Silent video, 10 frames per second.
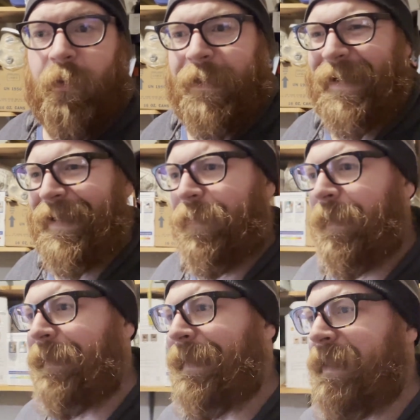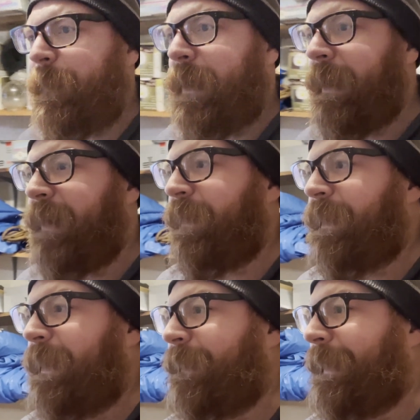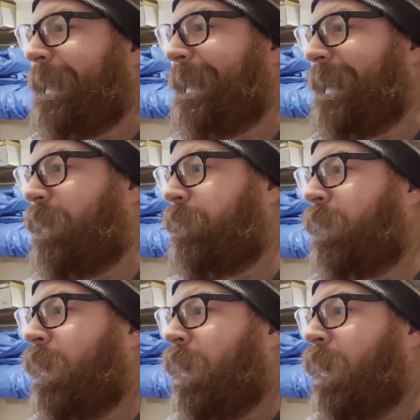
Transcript: yeah, I think that's about everything that I have.